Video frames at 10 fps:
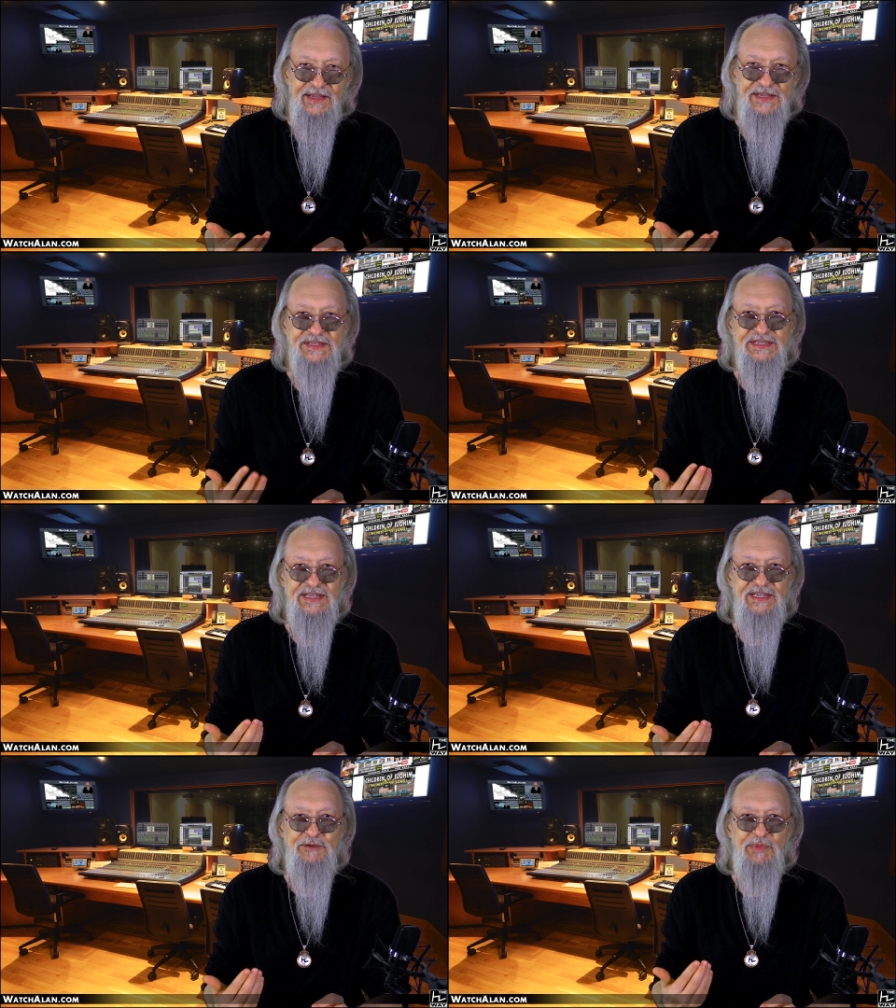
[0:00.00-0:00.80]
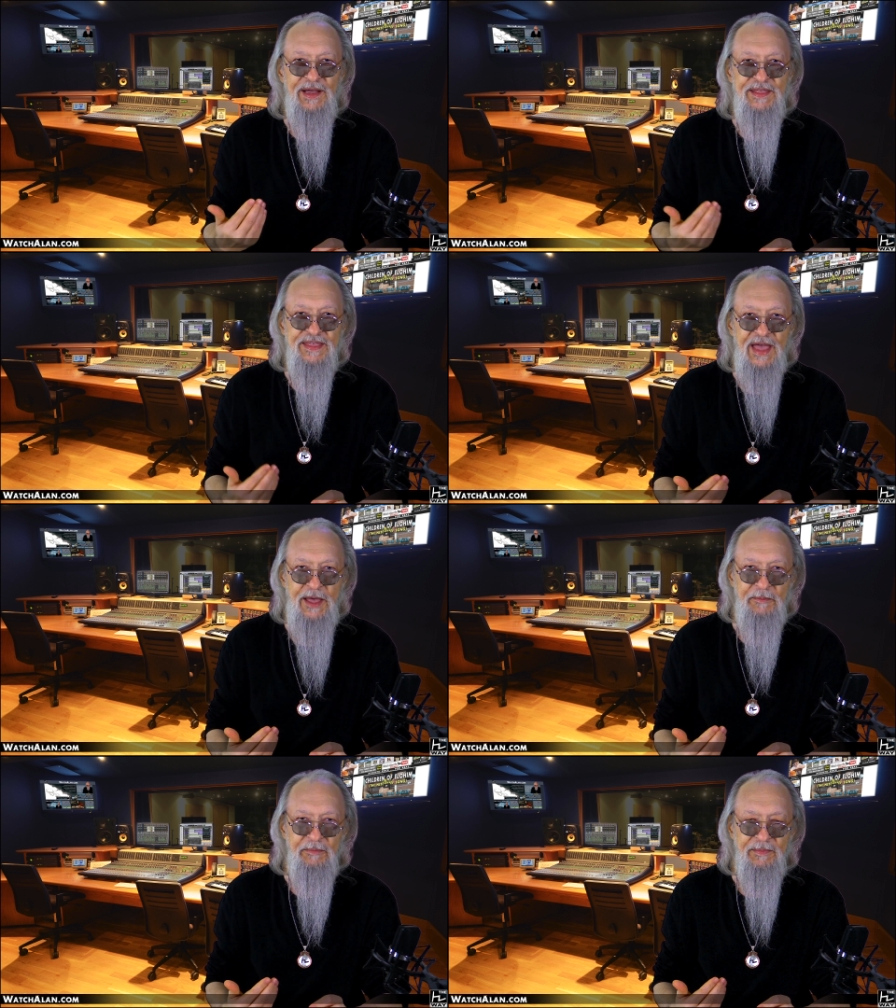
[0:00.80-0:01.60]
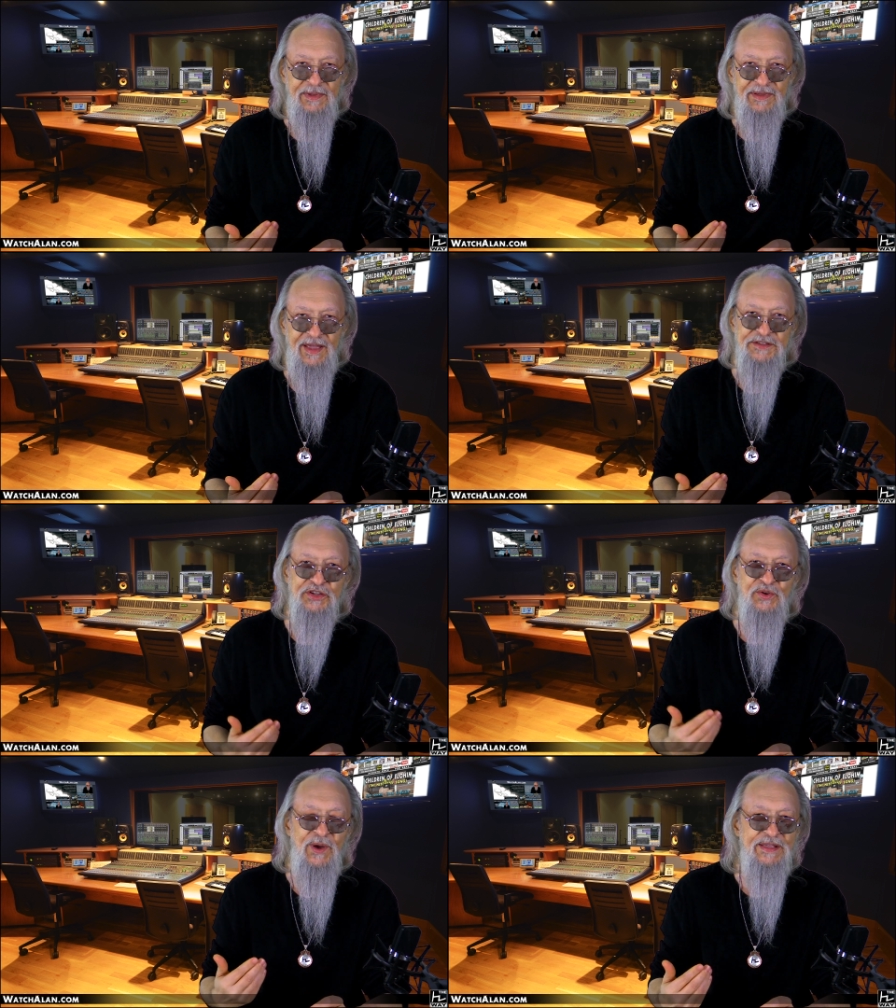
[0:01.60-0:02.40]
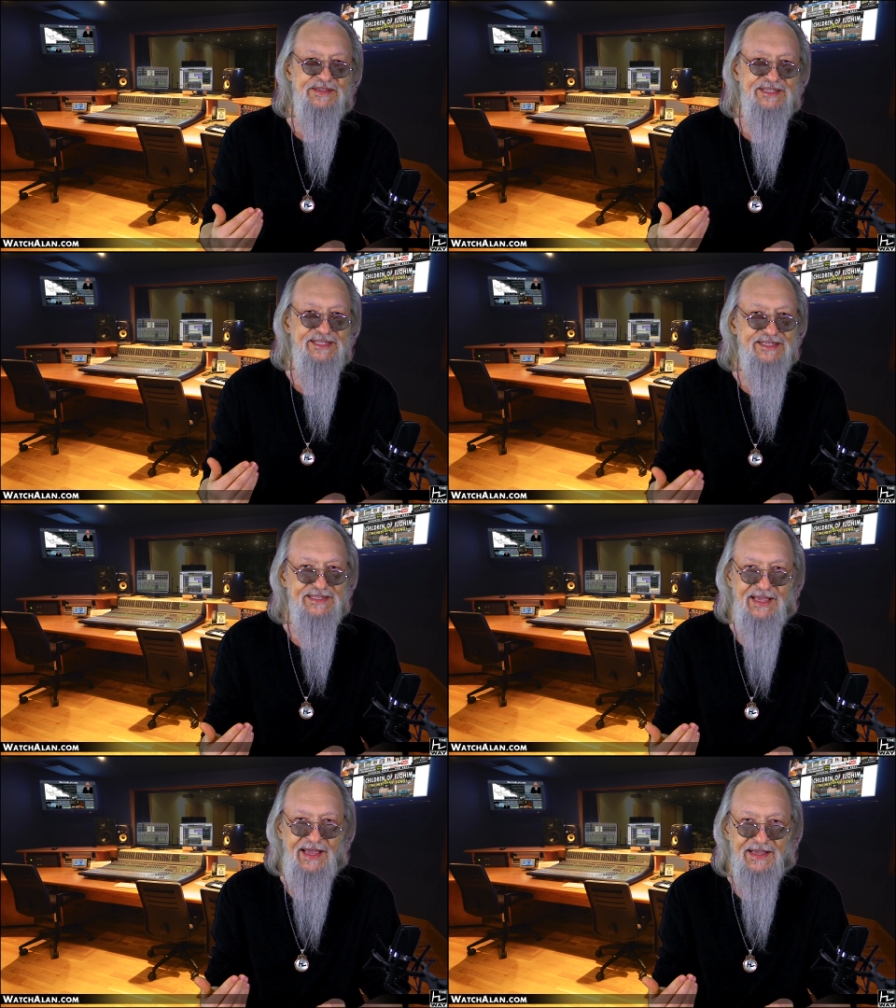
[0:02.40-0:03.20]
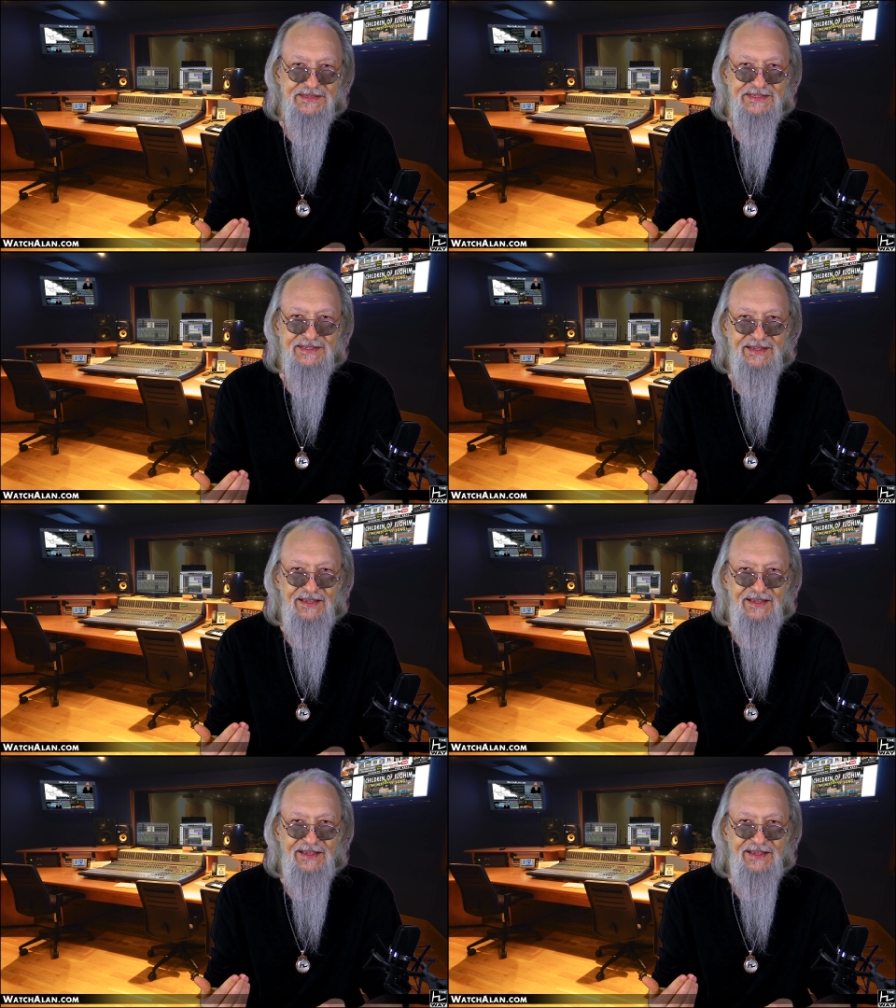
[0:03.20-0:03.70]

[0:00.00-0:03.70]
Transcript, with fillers: is seen by them as a great success,